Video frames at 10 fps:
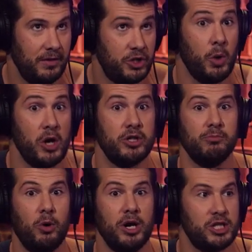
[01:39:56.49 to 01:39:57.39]
200
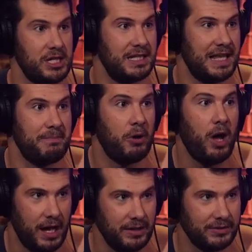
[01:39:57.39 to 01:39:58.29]
more just in that
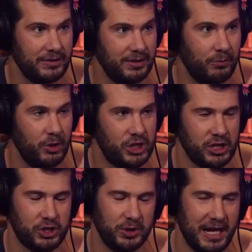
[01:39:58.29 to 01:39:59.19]
pause were
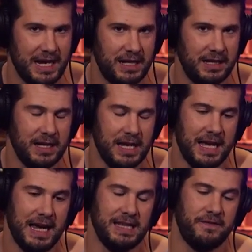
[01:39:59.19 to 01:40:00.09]
just created.
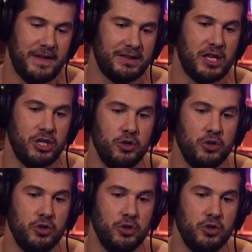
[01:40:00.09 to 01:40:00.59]
And the fact that